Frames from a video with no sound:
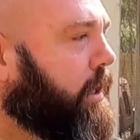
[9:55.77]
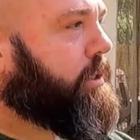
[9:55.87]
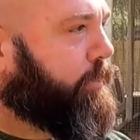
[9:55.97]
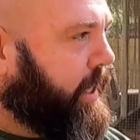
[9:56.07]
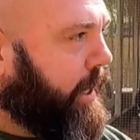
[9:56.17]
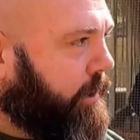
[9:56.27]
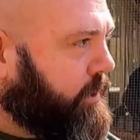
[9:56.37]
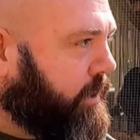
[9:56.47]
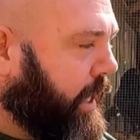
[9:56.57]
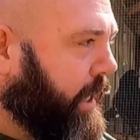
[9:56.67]
here's
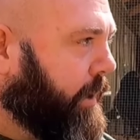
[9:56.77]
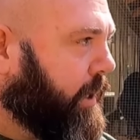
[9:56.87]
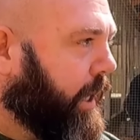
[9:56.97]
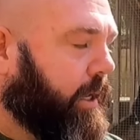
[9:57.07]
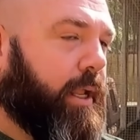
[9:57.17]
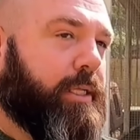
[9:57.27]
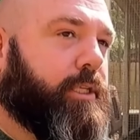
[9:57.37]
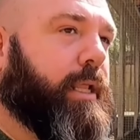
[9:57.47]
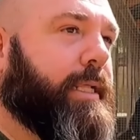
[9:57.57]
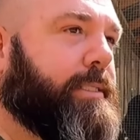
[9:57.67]
the thing about that.
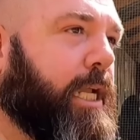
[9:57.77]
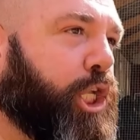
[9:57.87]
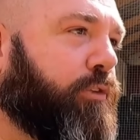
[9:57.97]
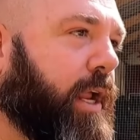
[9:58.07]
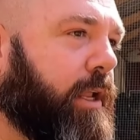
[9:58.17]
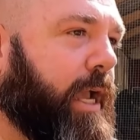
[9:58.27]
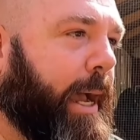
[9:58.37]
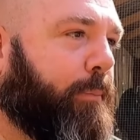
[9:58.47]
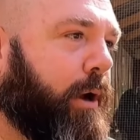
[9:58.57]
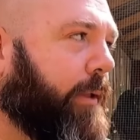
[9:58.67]
So let's say you got a
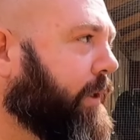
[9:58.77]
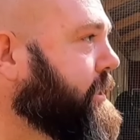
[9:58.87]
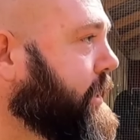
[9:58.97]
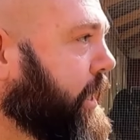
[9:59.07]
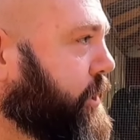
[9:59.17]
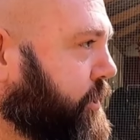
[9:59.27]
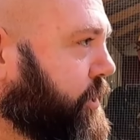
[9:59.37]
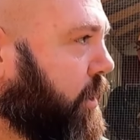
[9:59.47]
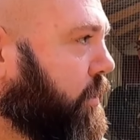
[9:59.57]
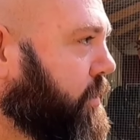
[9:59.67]
copperhead that's 10
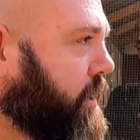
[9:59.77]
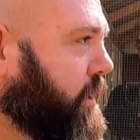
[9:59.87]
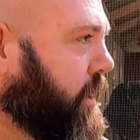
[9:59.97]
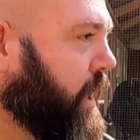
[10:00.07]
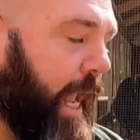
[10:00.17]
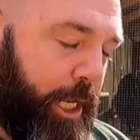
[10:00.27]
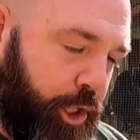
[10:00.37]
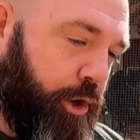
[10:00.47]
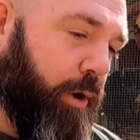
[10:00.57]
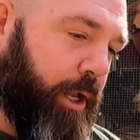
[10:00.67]
years old,
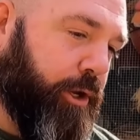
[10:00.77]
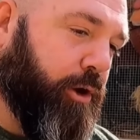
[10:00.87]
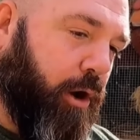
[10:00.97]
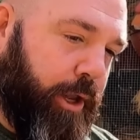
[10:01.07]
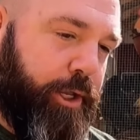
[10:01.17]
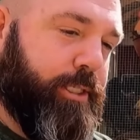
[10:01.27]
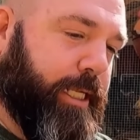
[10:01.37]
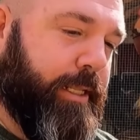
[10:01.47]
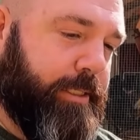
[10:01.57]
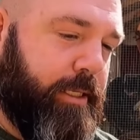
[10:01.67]
and you go out in your yard and you
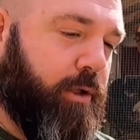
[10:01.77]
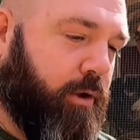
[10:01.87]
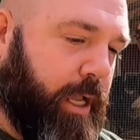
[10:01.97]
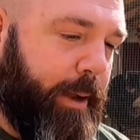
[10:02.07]
see this adult